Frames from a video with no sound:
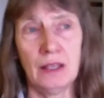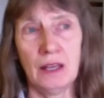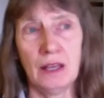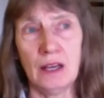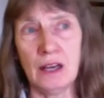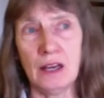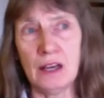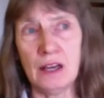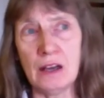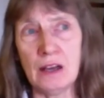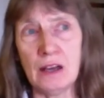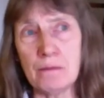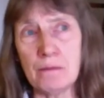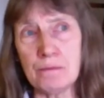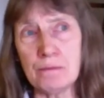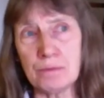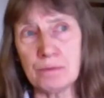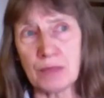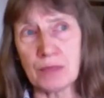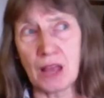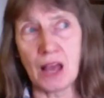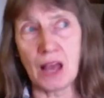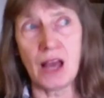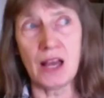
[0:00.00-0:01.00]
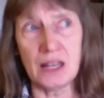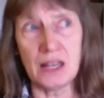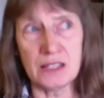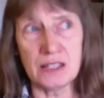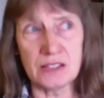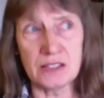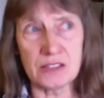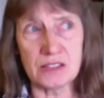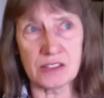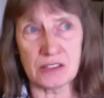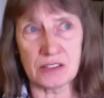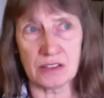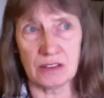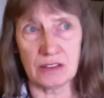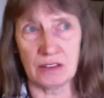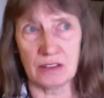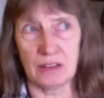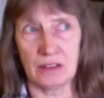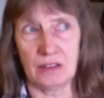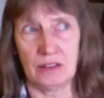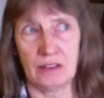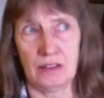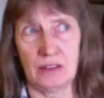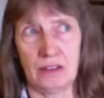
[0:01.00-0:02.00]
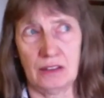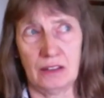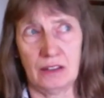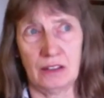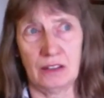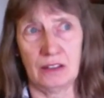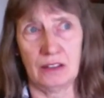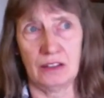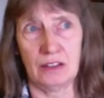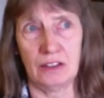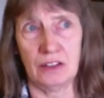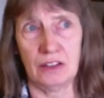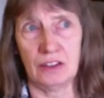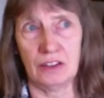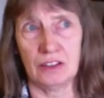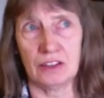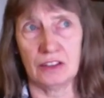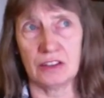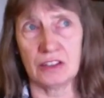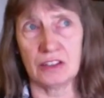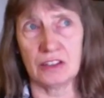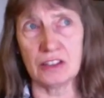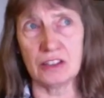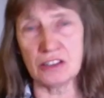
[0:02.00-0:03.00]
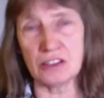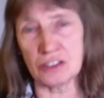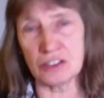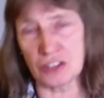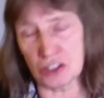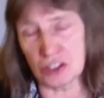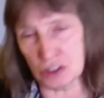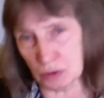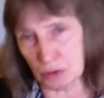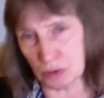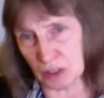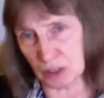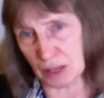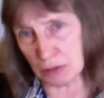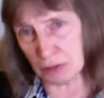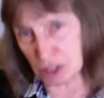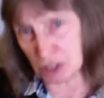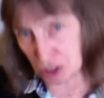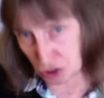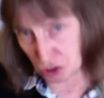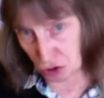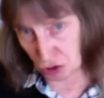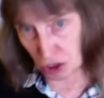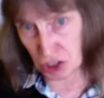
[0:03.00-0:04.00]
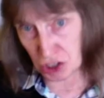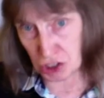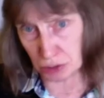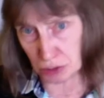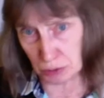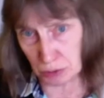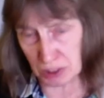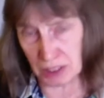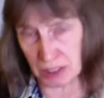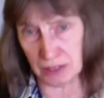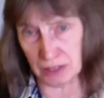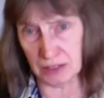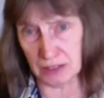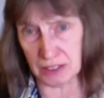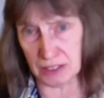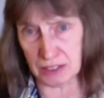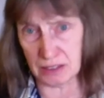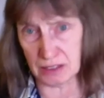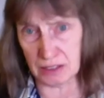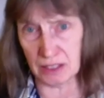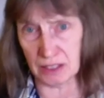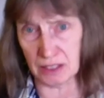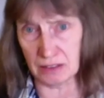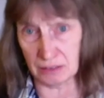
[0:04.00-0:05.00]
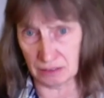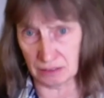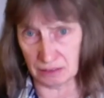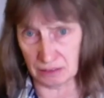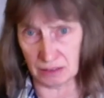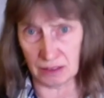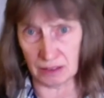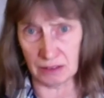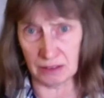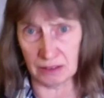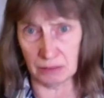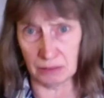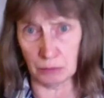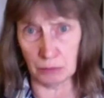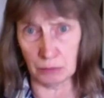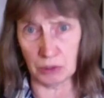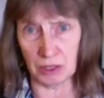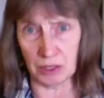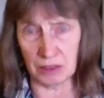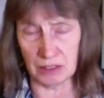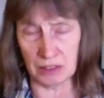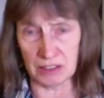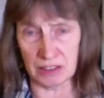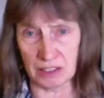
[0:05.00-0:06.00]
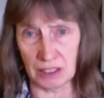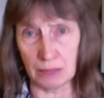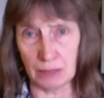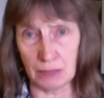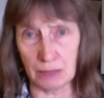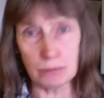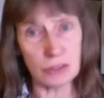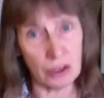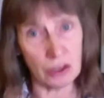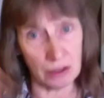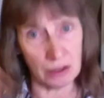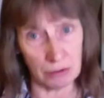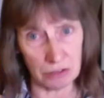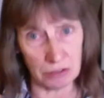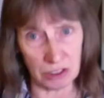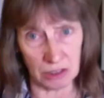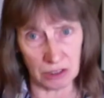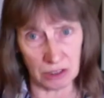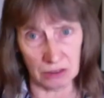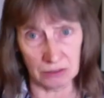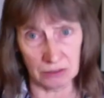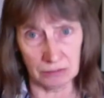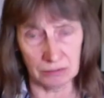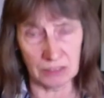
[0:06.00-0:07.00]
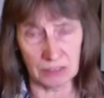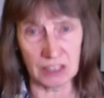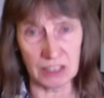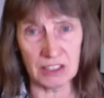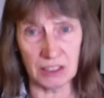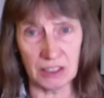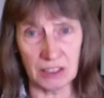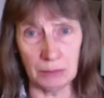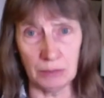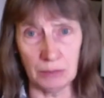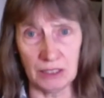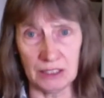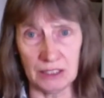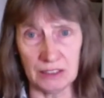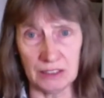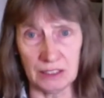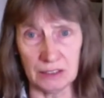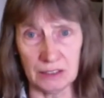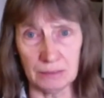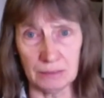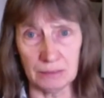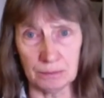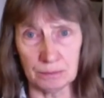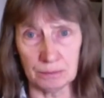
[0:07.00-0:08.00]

Um, and the, the, there was a structure within the, in, within the team. So there was a, a team leader.